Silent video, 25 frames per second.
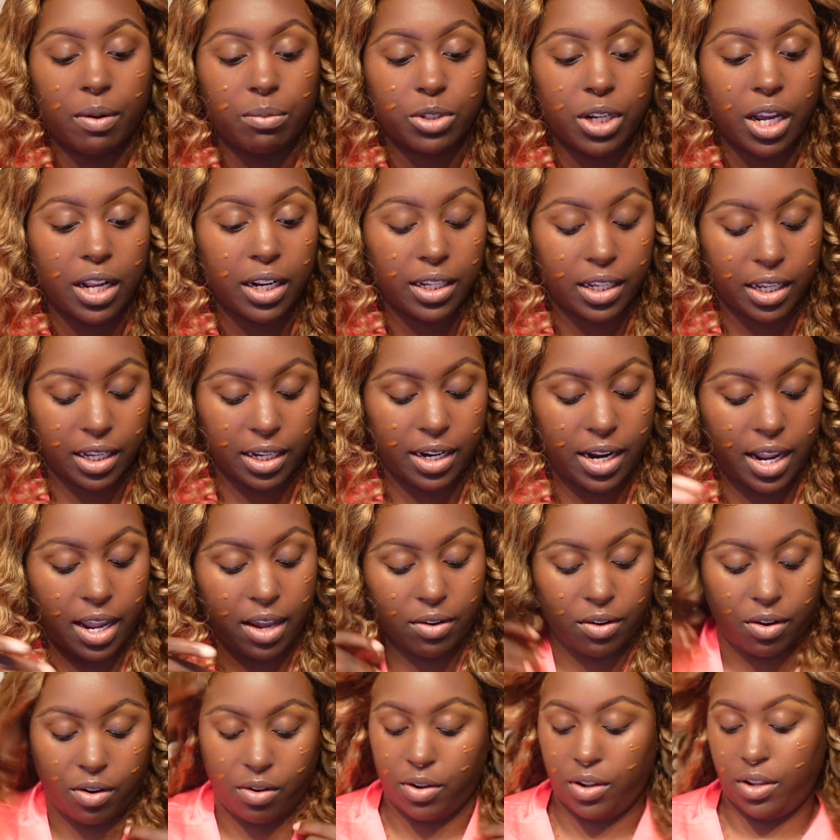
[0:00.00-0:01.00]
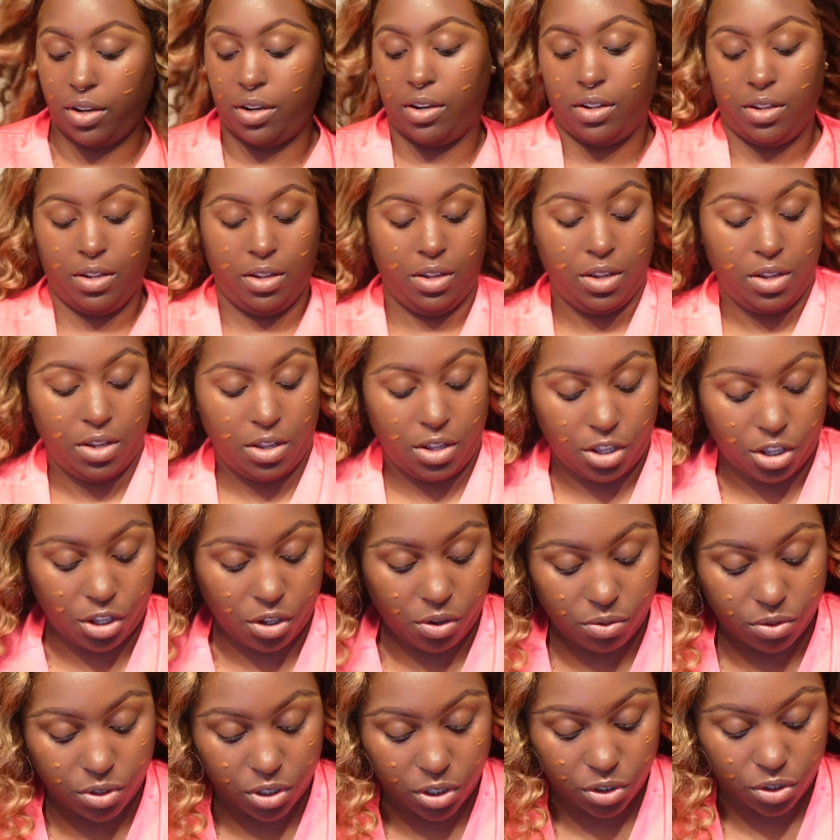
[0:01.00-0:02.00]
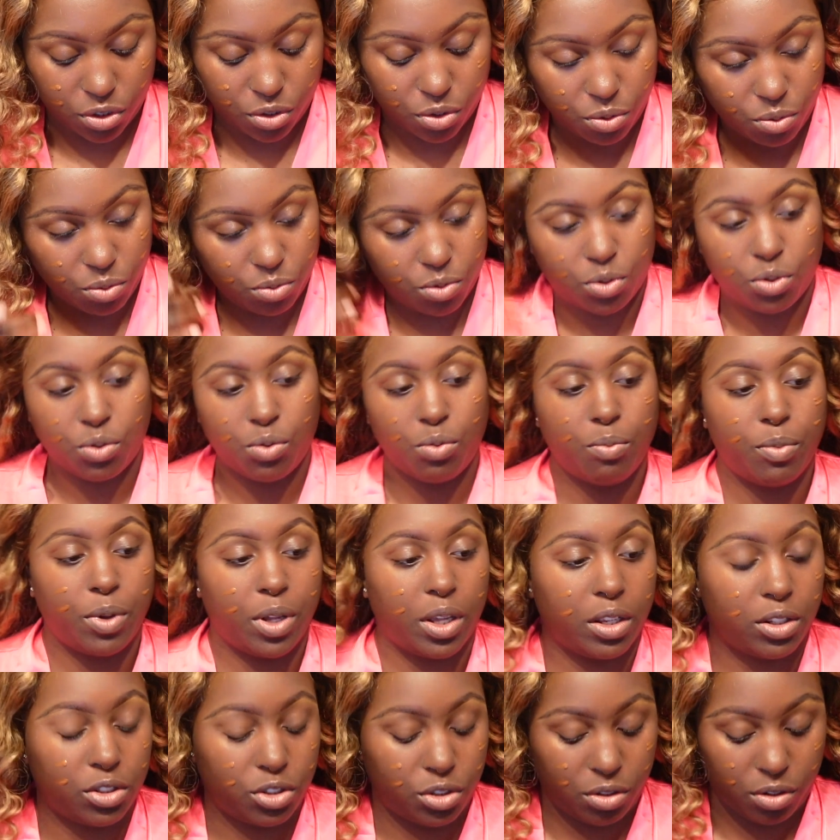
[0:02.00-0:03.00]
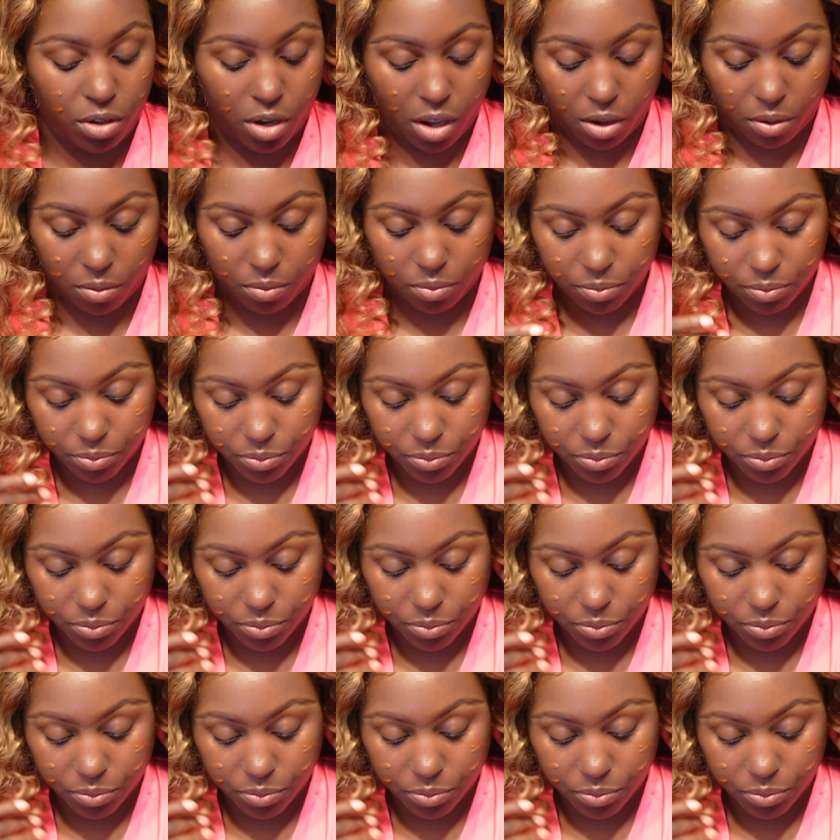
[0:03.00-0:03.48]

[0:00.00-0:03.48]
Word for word: I'm trying to cut down on using too, too much, you know?